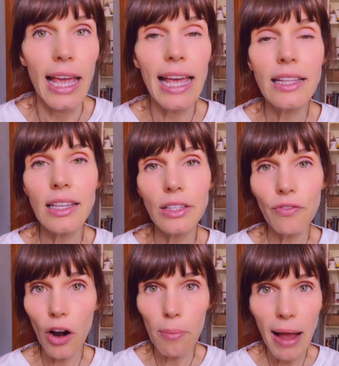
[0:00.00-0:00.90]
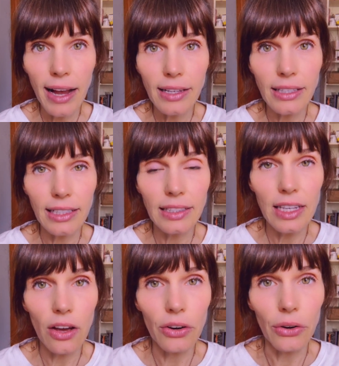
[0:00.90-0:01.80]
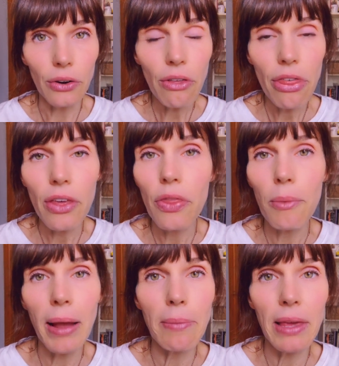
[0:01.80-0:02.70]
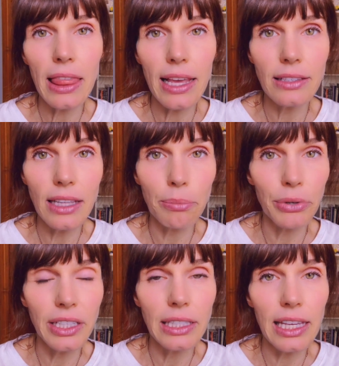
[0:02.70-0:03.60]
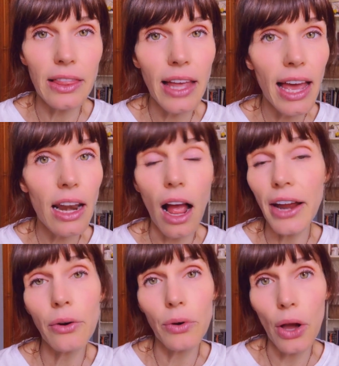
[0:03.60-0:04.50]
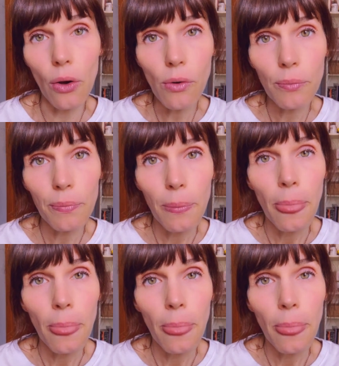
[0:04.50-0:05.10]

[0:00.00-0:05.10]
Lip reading: it's as far back as I see on Earth. There might be things that precede that. I don't know.